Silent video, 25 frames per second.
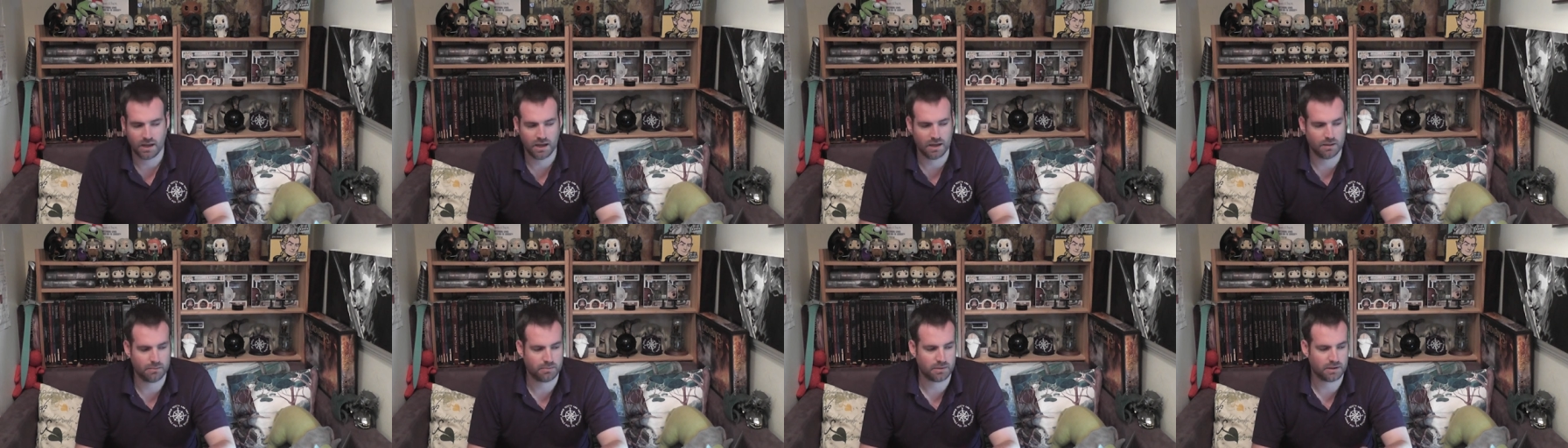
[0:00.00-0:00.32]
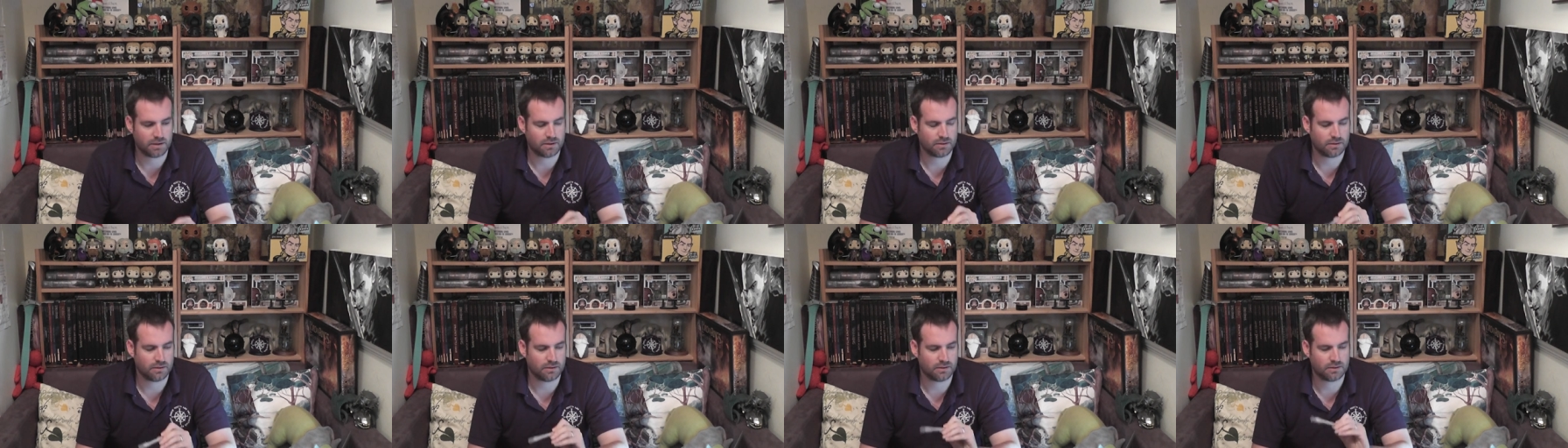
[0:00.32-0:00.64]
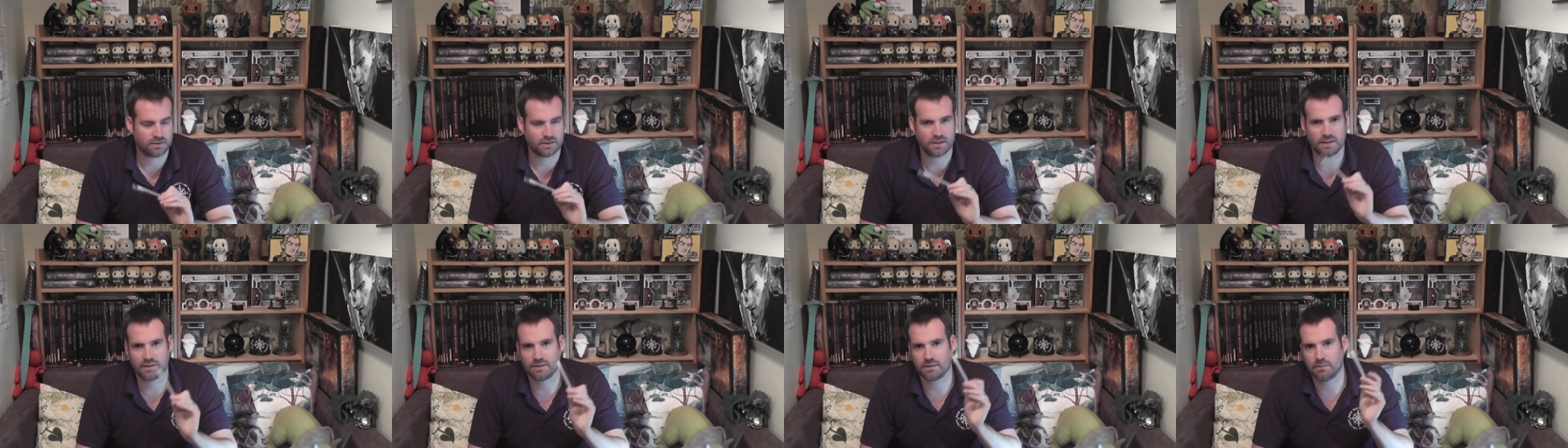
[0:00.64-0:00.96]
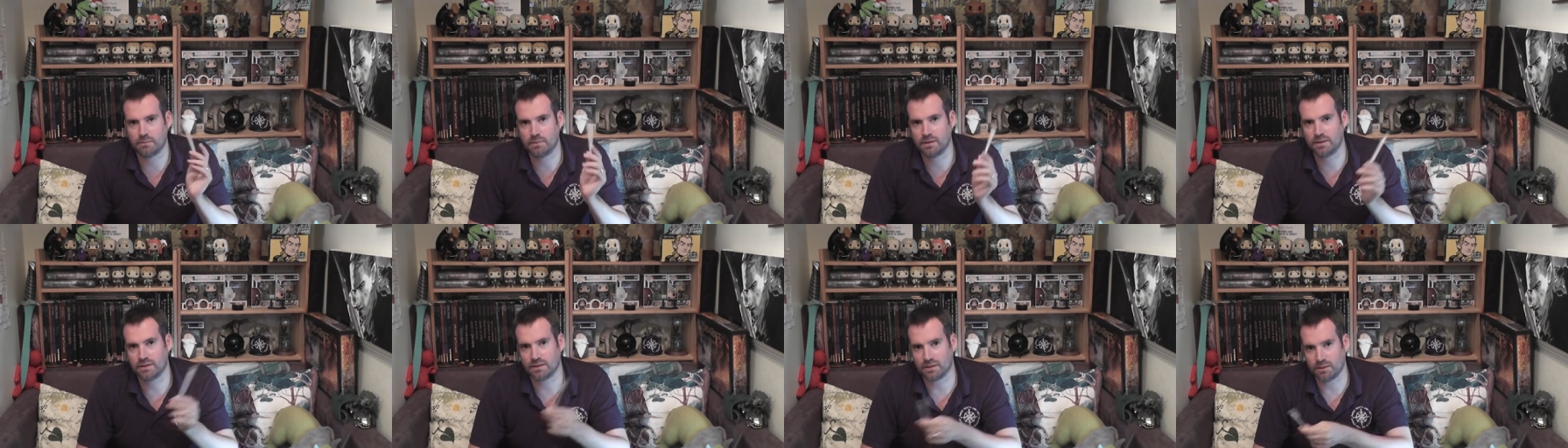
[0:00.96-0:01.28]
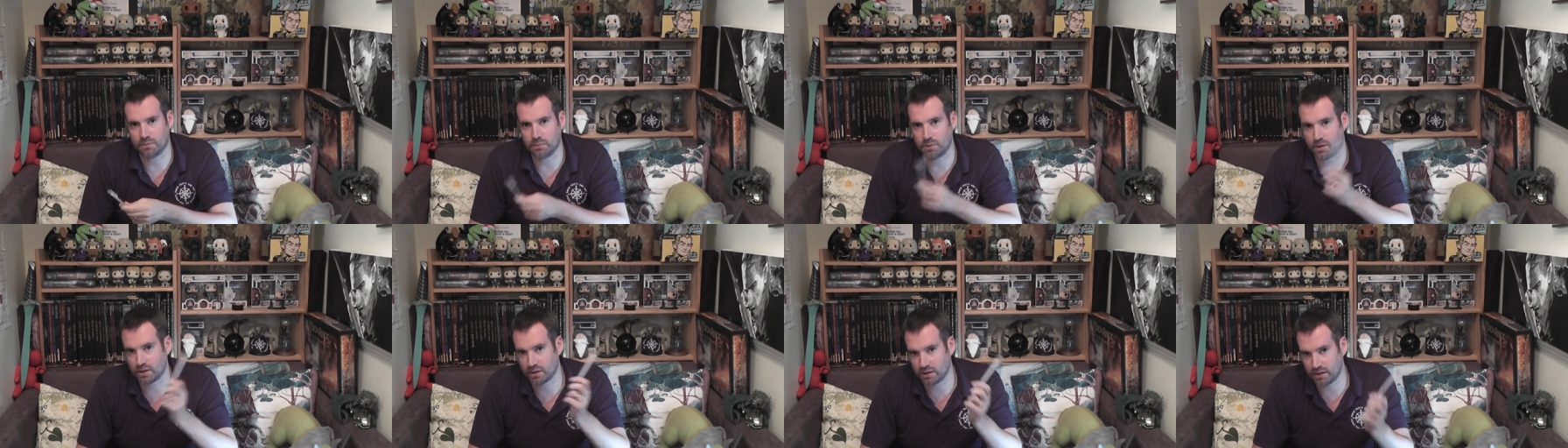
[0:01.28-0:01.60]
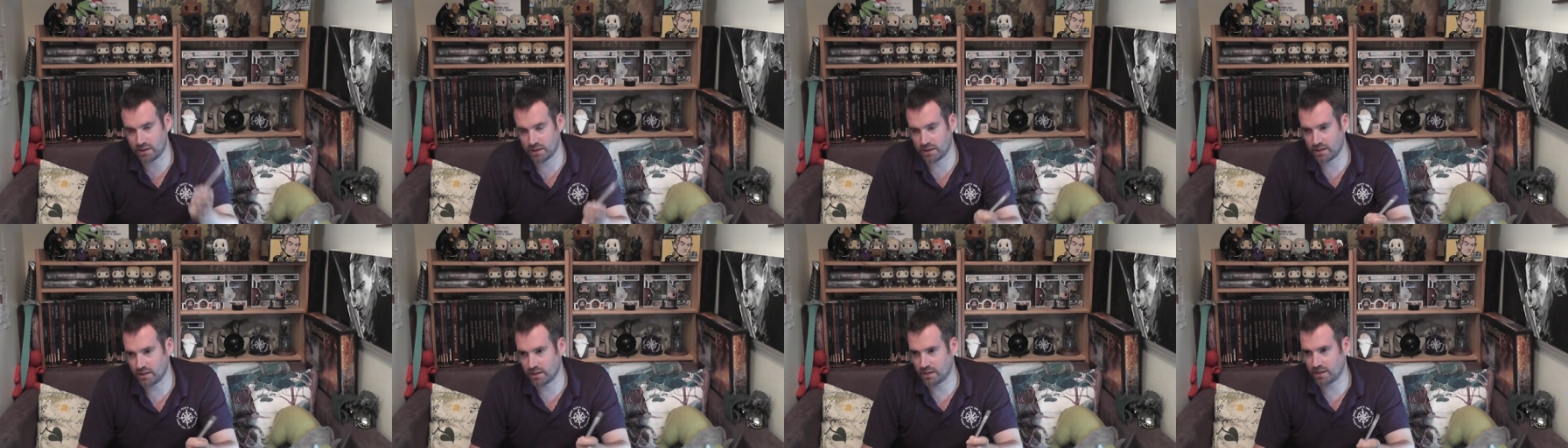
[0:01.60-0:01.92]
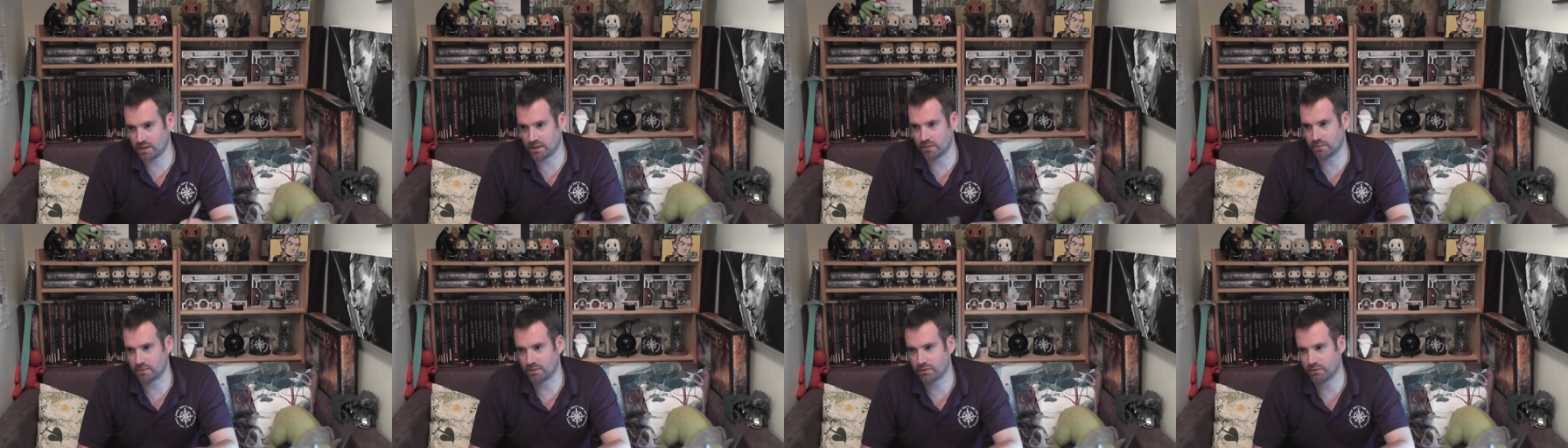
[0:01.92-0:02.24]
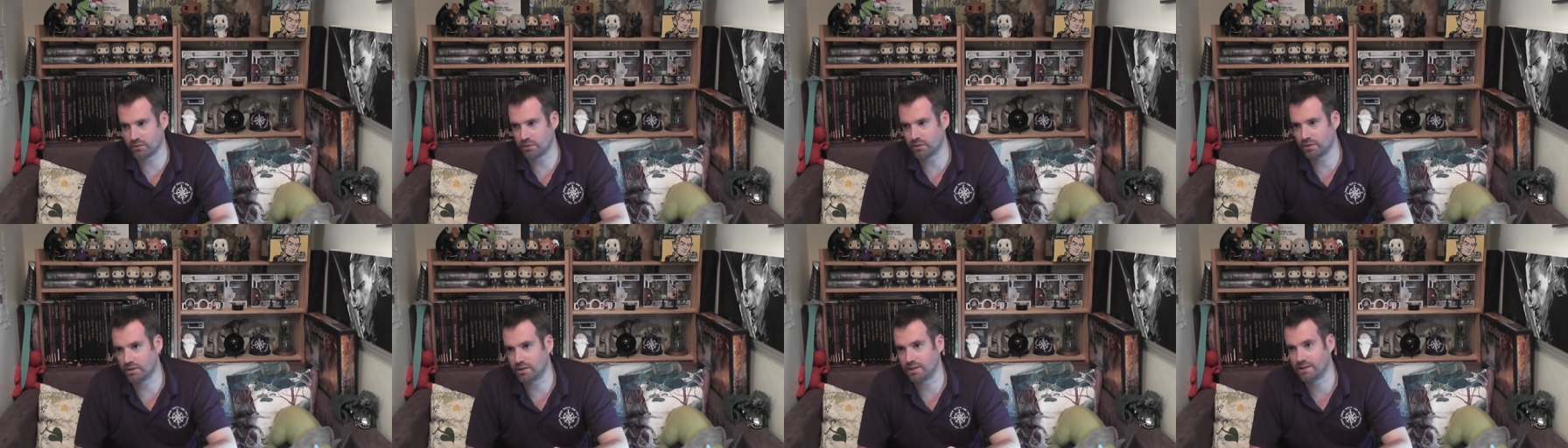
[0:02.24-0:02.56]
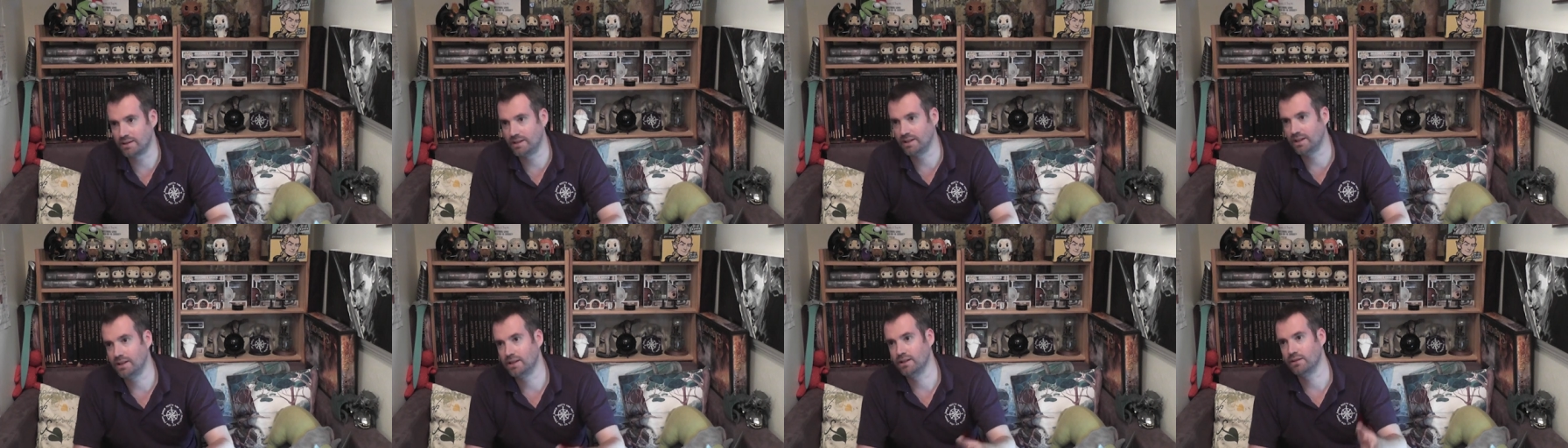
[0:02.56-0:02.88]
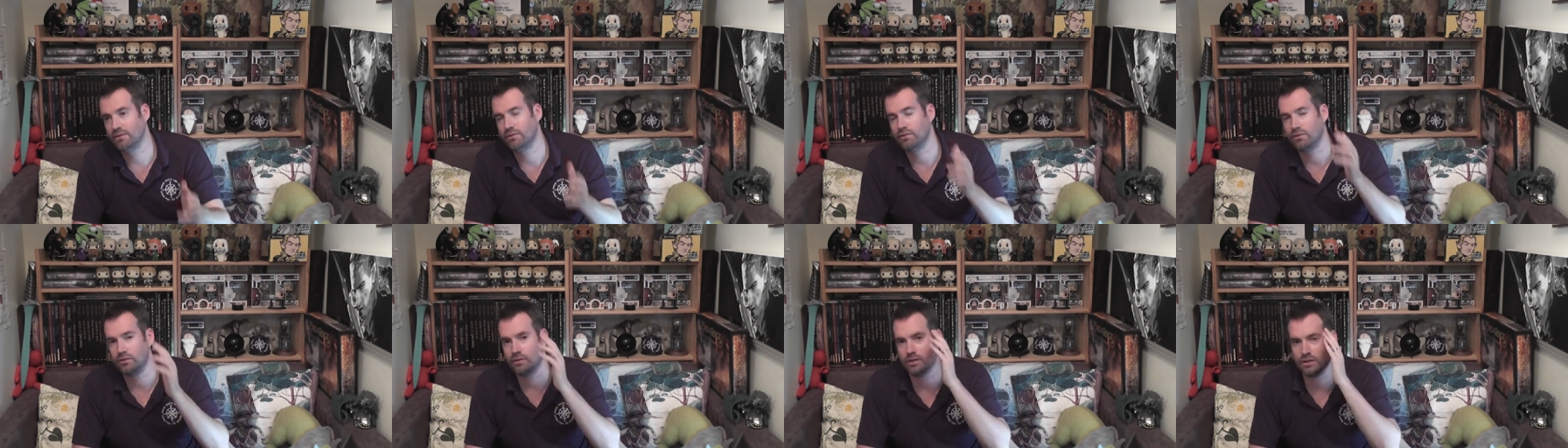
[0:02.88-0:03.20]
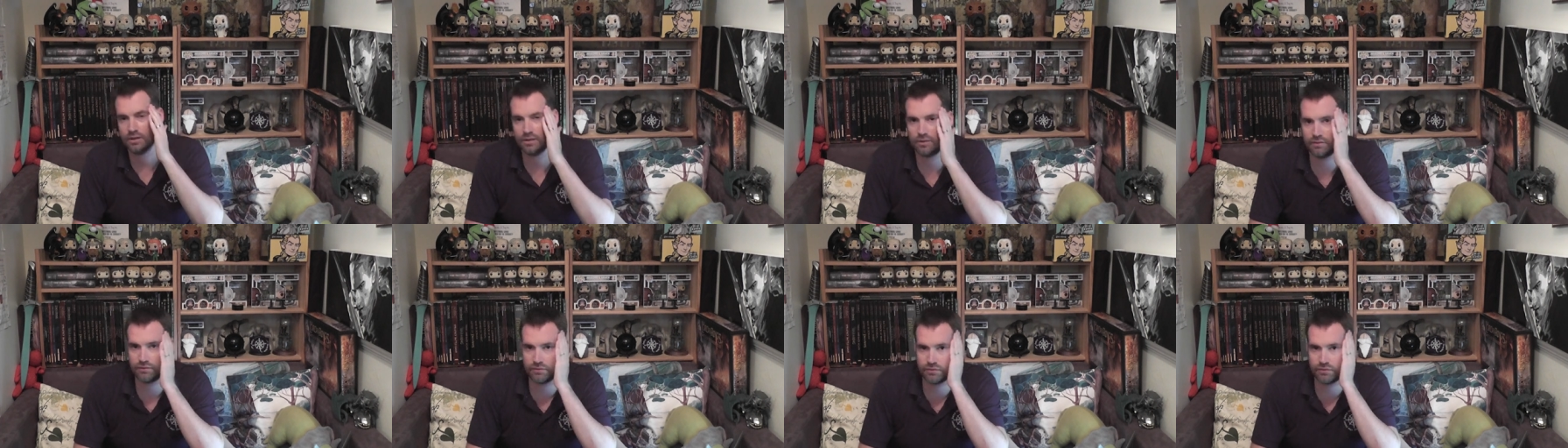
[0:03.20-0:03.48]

uh, because as I mentioned in one of the earlier clips I've got an idea for a,